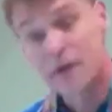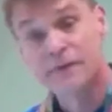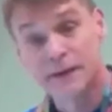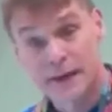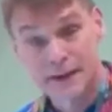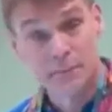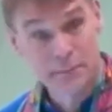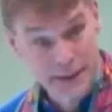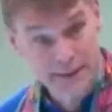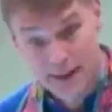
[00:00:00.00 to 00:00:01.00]
often
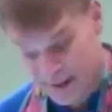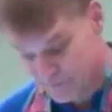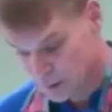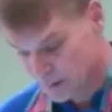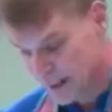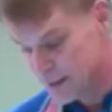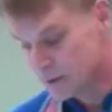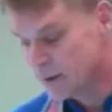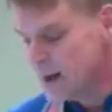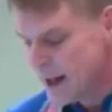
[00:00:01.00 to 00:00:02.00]
in midlife or
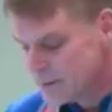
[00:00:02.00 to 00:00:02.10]
later,